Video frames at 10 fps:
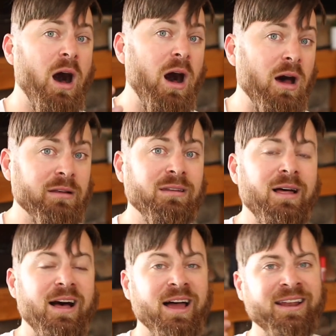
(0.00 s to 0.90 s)

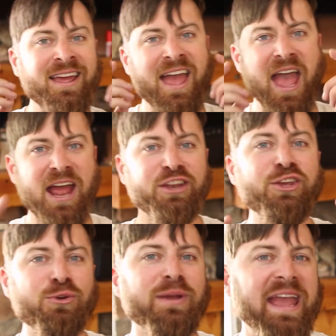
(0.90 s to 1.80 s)
online, and
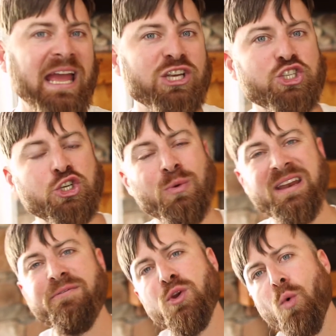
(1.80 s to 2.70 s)
you can too.
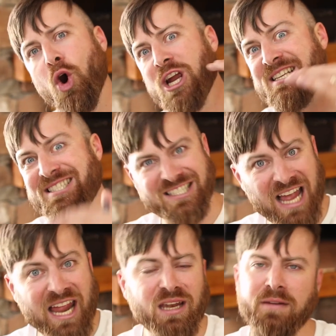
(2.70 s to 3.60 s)
And if you are
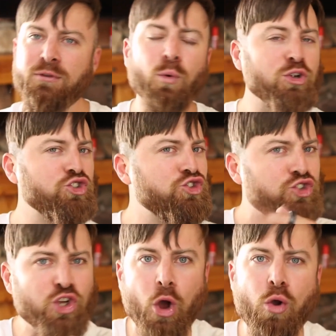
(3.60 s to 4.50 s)
excited, if you are
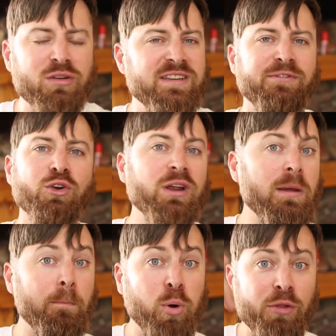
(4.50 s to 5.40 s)
stoked, if you're
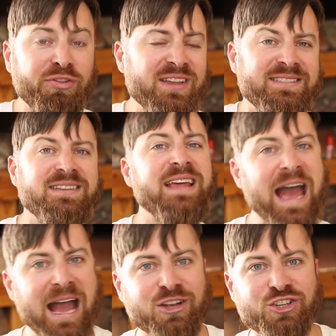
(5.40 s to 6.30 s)
gonna put this into
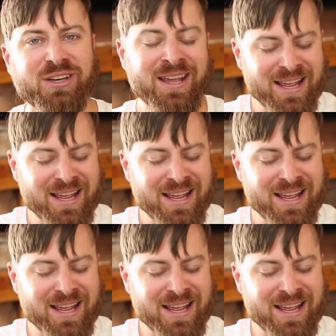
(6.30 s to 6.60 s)
action,